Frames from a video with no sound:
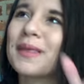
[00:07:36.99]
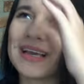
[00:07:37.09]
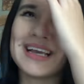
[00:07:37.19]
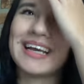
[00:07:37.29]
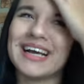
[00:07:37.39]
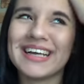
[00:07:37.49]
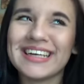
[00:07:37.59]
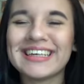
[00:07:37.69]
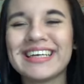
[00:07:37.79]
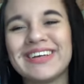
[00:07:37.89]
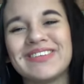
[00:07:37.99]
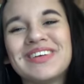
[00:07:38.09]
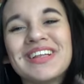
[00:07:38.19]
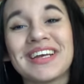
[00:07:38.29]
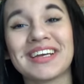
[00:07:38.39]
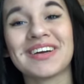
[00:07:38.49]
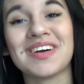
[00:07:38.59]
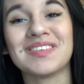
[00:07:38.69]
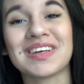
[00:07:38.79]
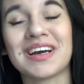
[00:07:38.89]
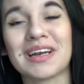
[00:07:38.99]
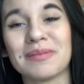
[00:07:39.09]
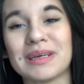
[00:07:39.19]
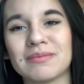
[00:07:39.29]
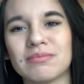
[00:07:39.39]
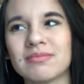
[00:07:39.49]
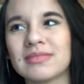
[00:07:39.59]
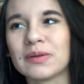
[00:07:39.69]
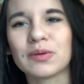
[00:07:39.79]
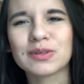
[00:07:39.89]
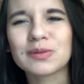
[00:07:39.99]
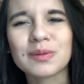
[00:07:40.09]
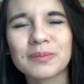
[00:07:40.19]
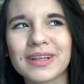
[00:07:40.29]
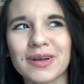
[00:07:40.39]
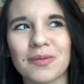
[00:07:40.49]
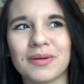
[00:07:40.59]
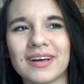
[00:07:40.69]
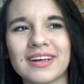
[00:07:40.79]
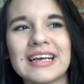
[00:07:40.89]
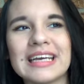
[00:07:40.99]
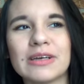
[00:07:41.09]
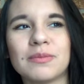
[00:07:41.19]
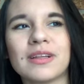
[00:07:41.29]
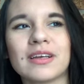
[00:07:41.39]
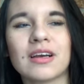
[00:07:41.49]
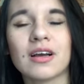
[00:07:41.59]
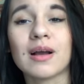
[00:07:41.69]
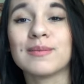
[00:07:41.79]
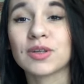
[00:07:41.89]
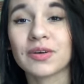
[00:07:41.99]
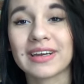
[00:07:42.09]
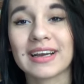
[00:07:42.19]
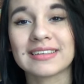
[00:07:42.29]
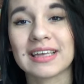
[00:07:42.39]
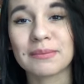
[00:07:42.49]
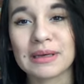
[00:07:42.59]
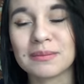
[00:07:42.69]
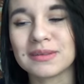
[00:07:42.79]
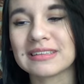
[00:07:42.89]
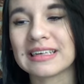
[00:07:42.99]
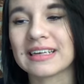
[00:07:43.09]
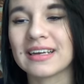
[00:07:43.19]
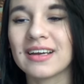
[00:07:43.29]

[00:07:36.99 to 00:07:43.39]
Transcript: He would be like, oh my god, he also wouldn't be like, oh my god. He'd be like, I'm sorry guys, I made a mistake.